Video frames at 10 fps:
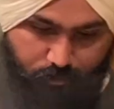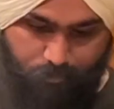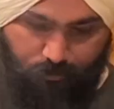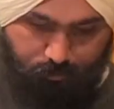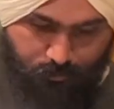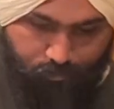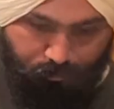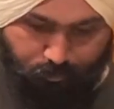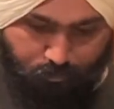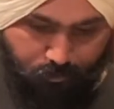get rid of
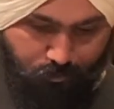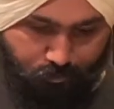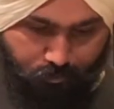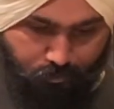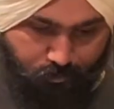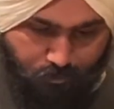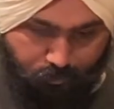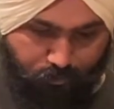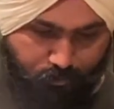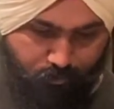any excess
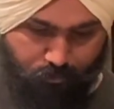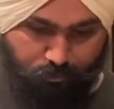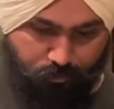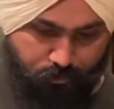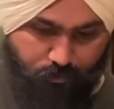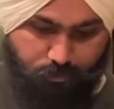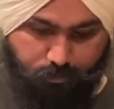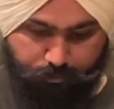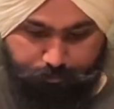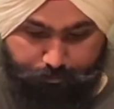sodium, and
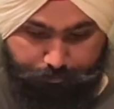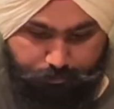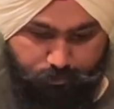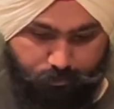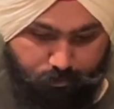then just drop them in.